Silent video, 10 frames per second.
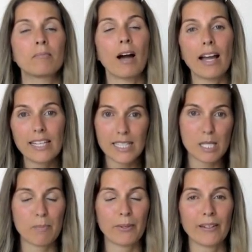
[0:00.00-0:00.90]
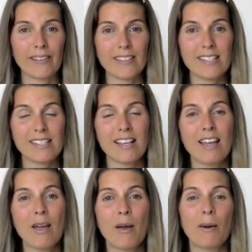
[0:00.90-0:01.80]
my experience
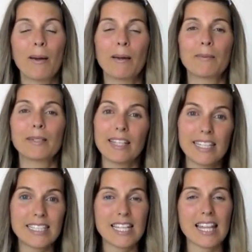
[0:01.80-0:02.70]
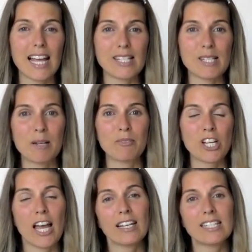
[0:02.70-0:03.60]
related to that
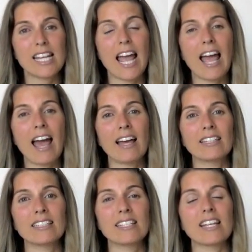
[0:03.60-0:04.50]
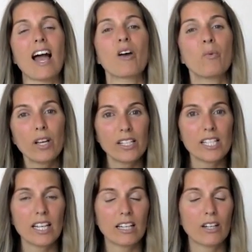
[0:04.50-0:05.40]
subject, and I
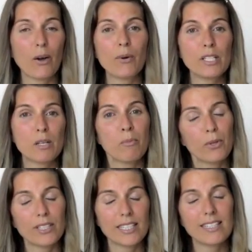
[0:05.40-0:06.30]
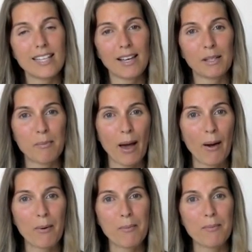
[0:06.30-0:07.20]
wanted to go into more detail
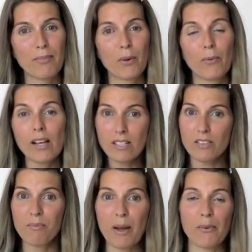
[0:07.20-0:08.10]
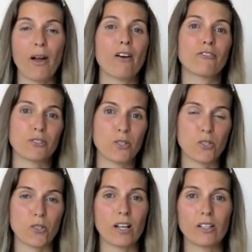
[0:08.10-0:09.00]
about the rest of my raw food
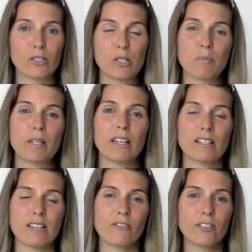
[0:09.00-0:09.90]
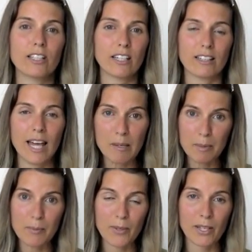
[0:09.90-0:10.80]
struggles because I feel like a lot of
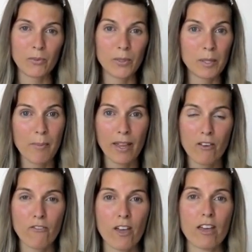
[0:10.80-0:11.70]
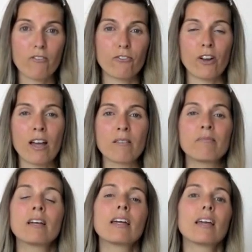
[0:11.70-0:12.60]
people can really benefit
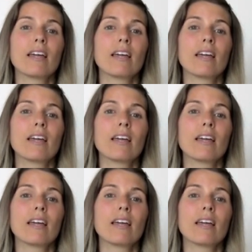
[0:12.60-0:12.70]
from